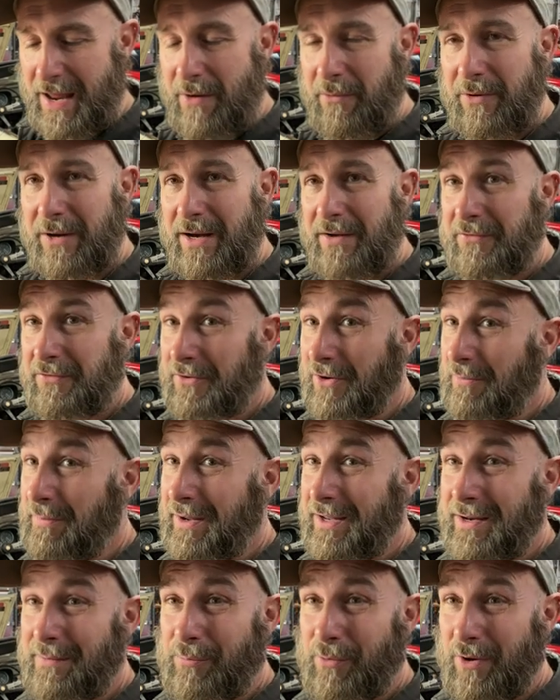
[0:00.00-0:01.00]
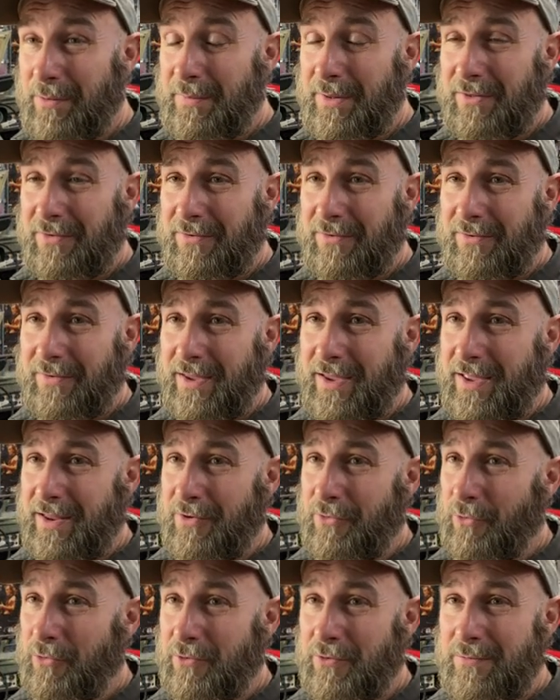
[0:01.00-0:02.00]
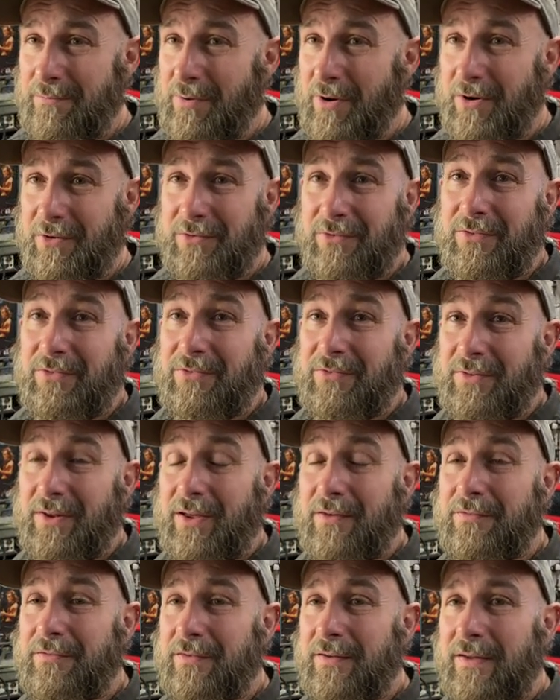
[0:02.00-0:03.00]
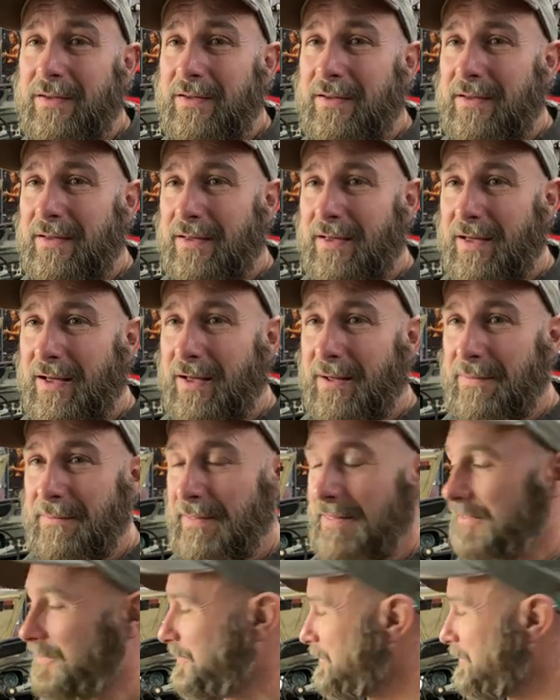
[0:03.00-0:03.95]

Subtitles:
now we're gonna have to start making appointments and ordering parts and stuff. And